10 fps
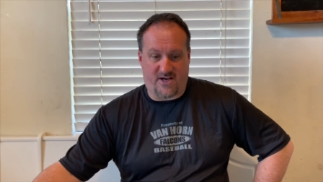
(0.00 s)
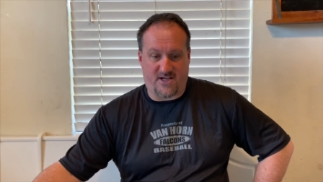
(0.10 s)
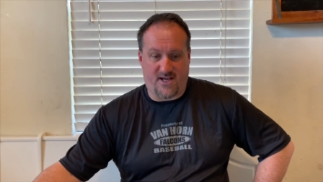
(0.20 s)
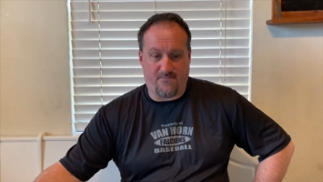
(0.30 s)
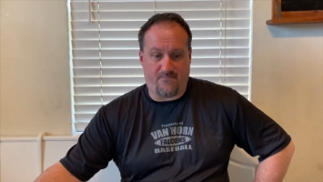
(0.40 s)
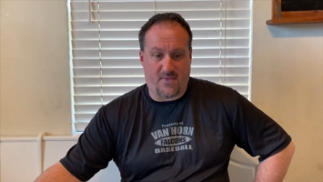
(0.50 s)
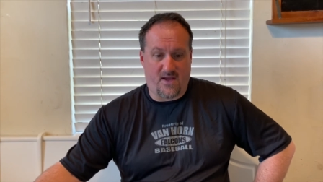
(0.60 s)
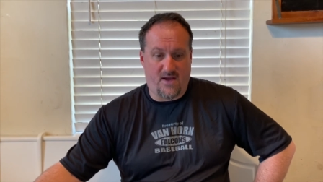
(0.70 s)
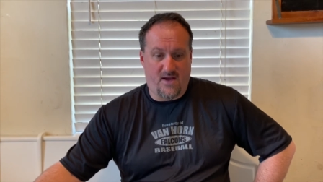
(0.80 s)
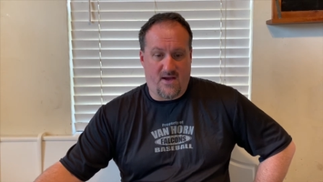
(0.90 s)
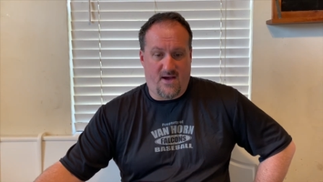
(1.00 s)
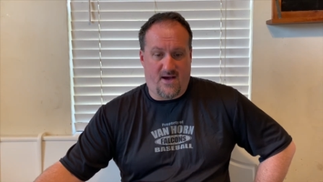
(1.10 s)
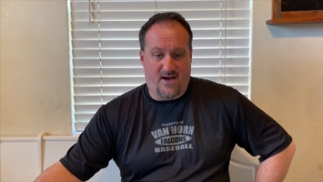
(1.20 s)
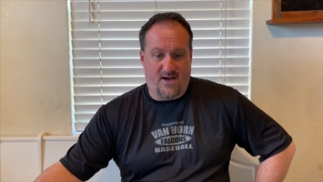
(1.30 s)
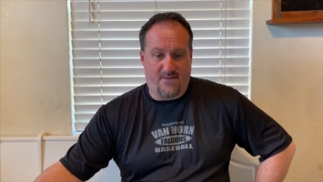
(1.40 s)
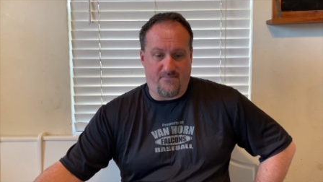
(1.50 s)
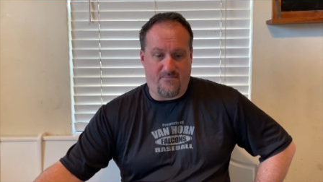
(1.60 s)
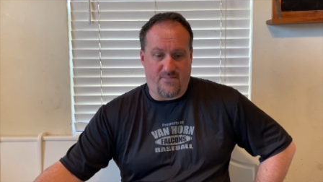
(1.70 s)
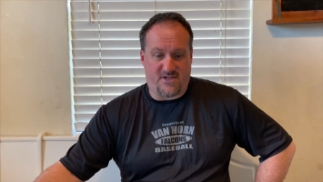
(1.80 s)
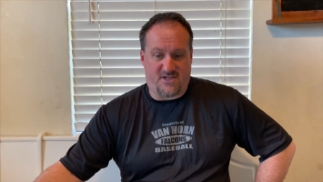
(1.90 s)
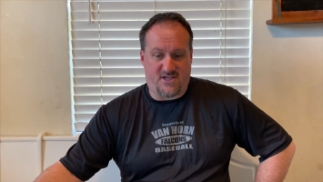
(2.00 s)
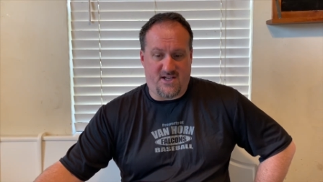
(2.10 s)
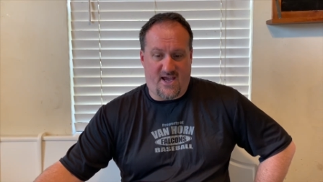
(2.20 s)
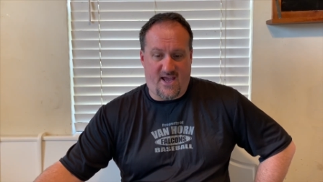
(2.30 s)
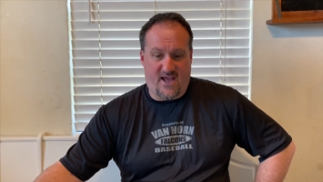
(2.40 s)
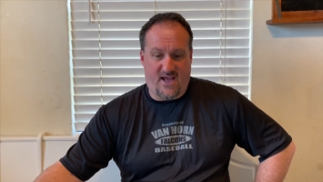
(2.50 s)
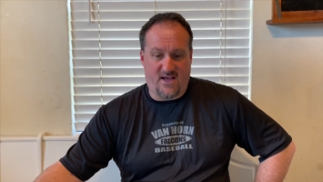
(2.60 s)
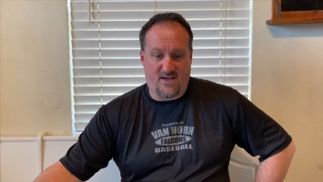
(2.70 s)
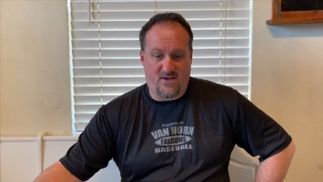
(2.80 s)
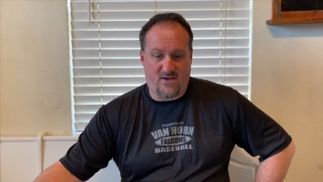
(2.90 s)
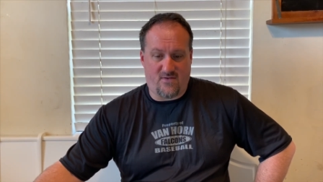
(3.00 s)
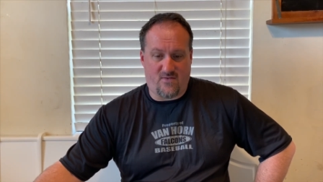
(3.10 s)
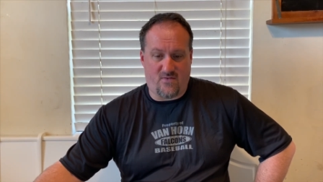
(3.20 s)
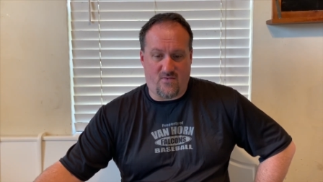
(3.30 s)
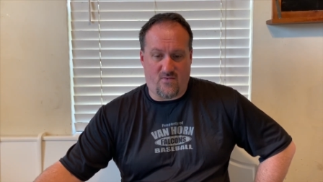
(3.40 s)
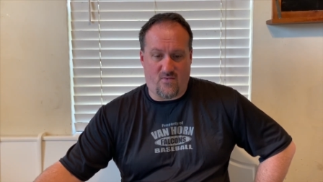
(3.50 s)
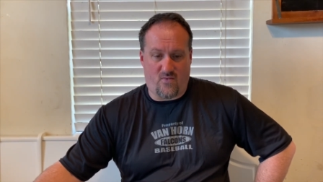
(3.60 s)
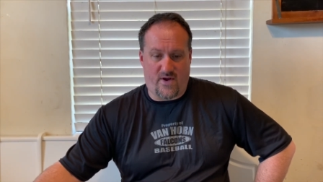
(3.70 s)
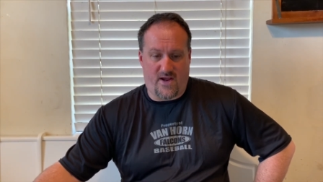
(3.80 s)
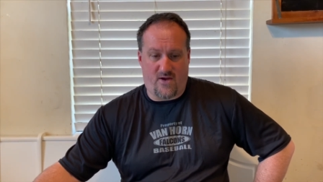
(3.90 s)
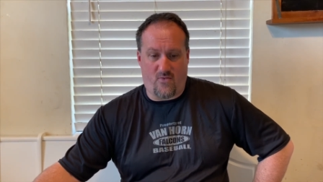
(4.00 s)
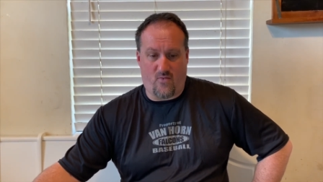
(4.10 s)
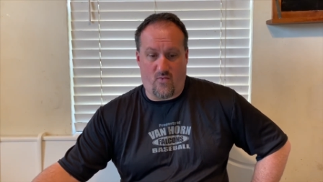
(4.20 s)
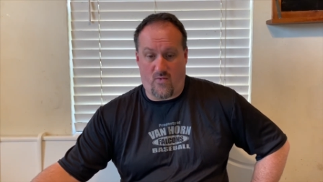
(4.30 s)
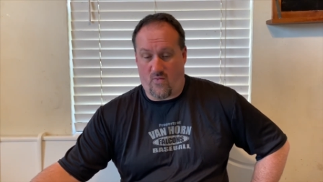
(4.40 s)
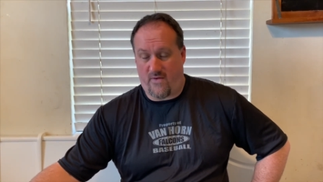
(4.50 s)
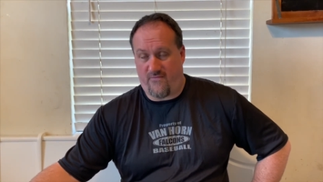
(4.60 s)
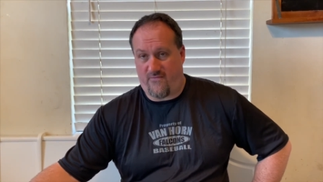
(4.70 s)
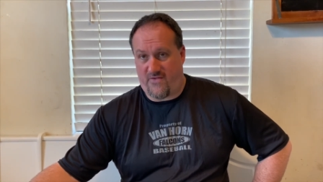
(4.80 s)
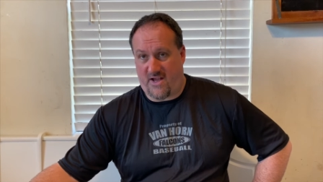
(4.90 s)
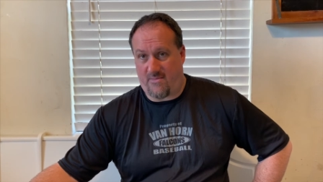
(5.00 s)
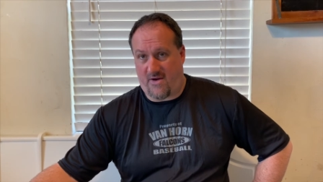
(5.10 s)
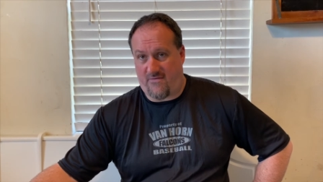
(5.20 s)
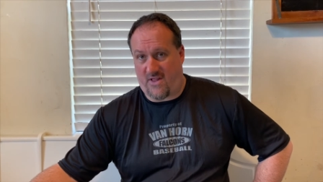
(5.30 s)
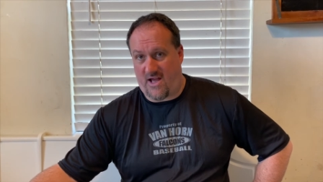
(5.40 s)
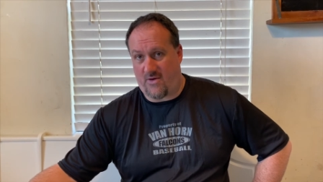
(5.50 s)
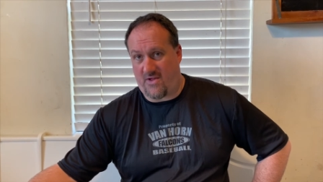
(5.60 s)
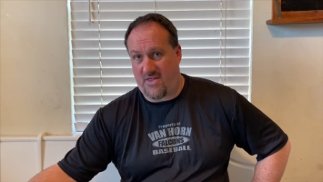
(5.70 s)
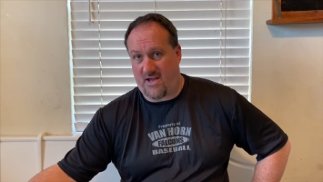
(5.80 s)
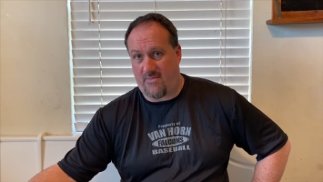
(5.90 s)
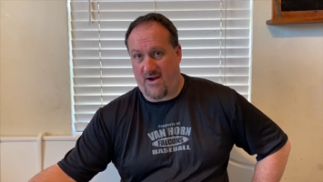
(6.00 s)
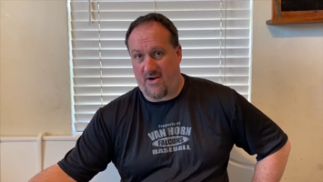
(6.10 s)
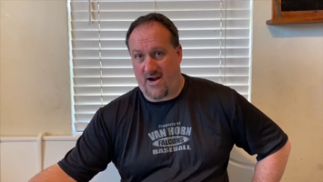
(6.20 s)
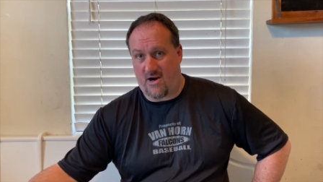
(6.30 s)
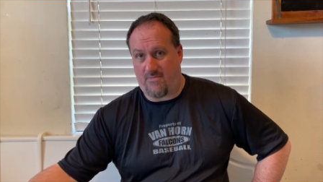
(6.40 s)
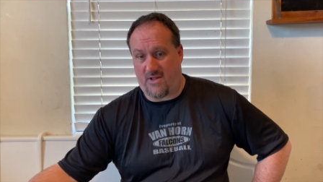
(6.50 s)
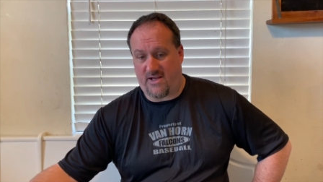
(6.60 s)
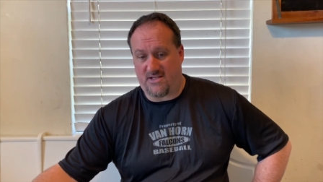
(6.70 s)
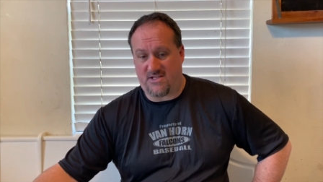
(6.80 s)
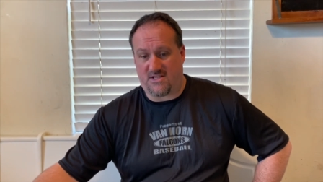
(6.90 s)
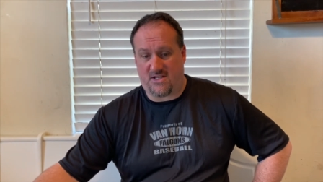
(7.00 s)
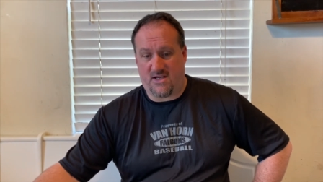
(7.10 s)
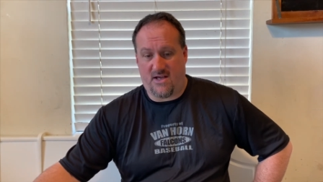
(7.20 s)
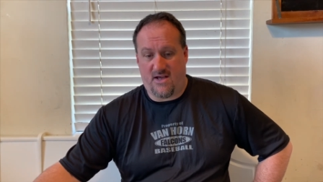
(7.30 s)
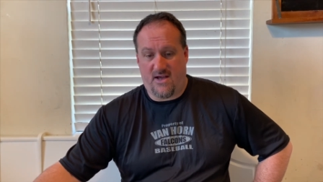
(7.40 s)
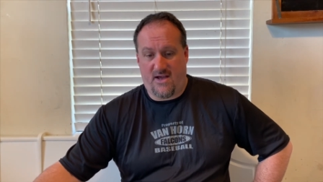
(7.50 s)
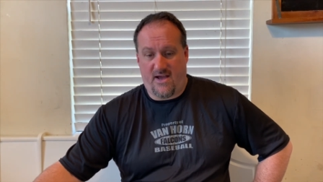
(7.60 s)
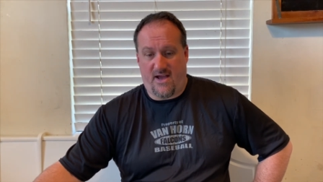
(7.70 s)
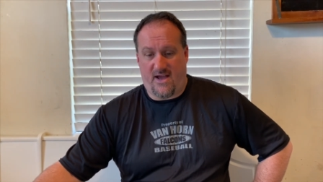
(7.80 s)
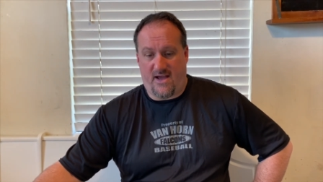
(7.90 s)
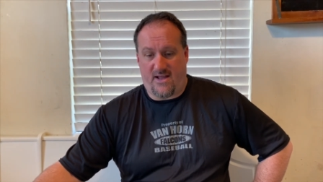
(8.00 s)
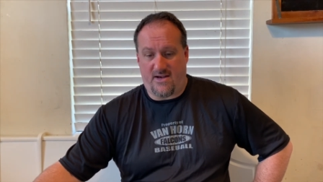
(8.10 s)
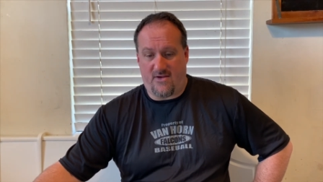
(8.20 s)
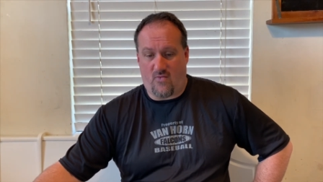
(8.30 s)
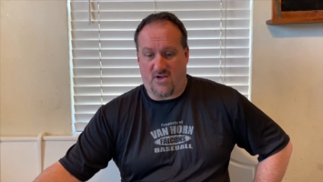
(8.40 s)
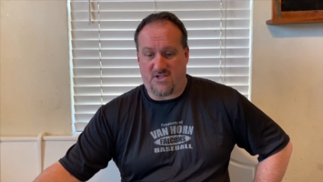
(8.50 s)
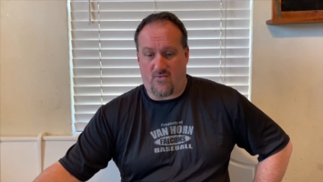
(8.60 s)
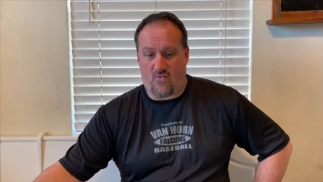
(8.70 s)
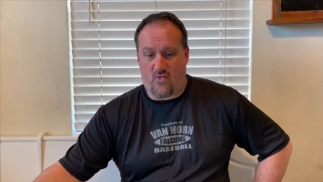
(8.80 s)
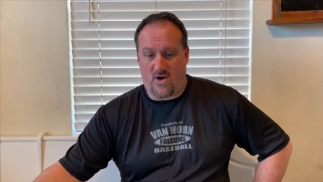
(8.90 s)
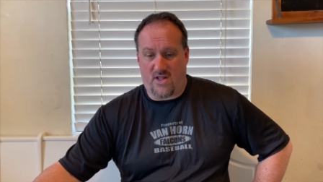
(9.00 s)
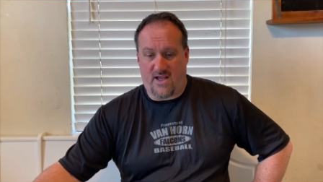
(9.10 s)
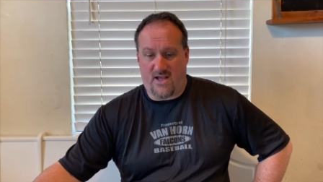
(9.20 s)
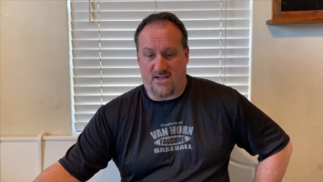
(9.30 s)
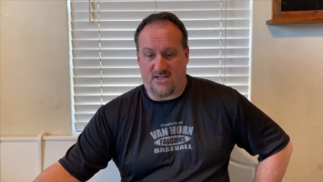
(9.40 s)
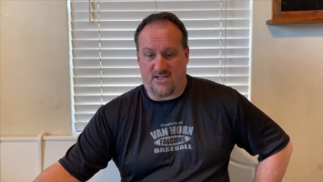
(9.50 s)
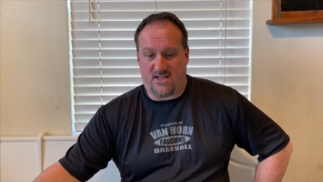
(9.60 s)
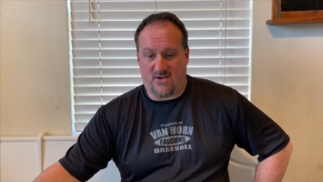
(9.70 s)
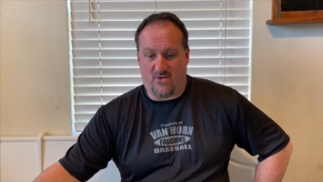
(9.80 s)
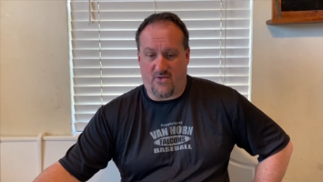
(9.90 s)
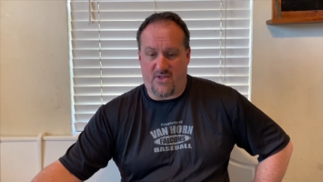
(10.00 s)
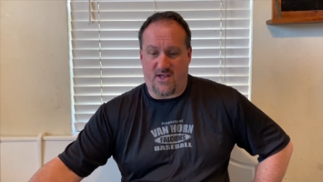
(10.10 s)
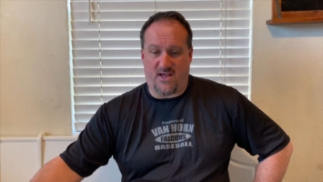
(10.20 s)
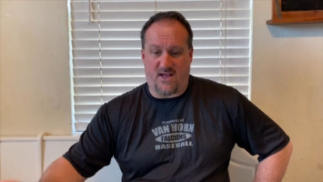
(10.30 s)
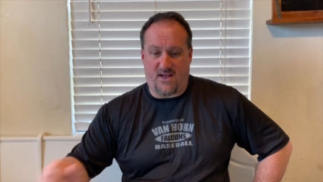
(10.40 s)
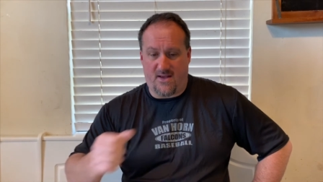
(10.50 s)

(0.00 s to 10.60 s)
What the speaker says: type. But today, when we think about flying, we think about airplanes. And it wasn't really until the